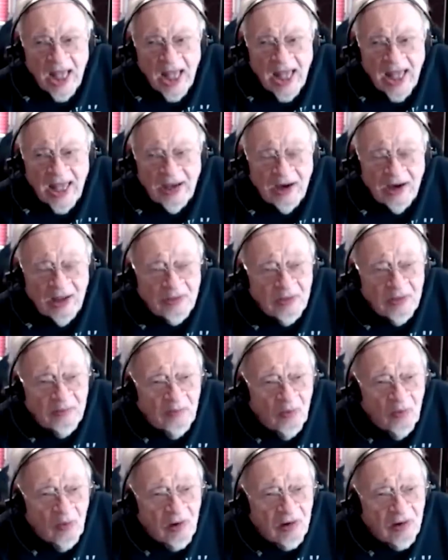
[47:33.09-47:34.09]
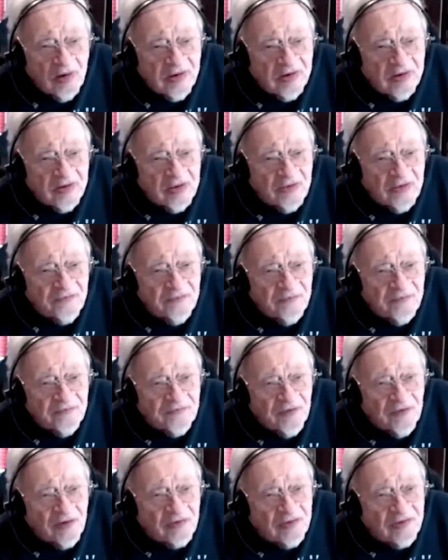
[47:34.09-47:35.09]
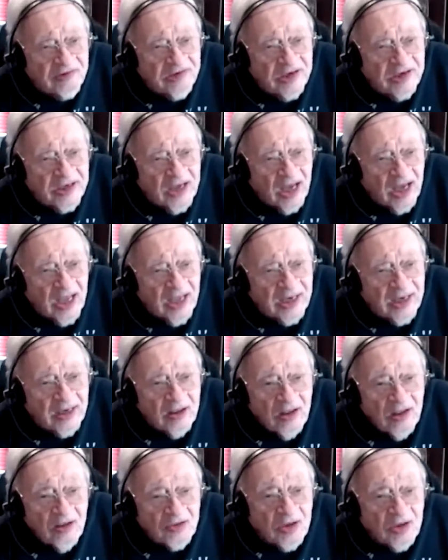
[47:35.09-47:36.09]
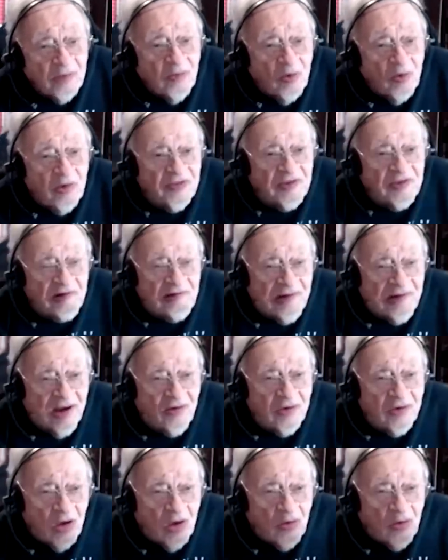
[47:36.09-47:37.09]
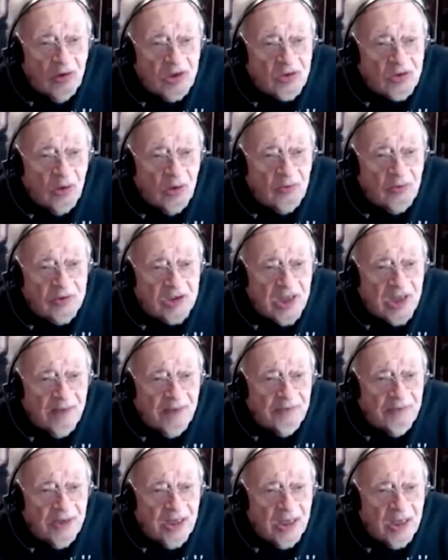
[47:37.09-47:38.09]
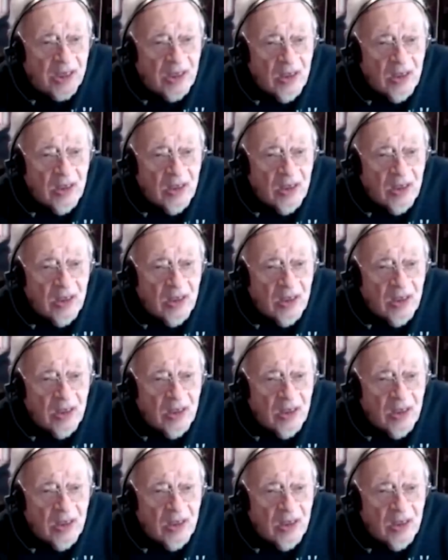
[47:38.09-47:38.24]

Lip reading: And the further she got, the more the crowd noticed what was happening.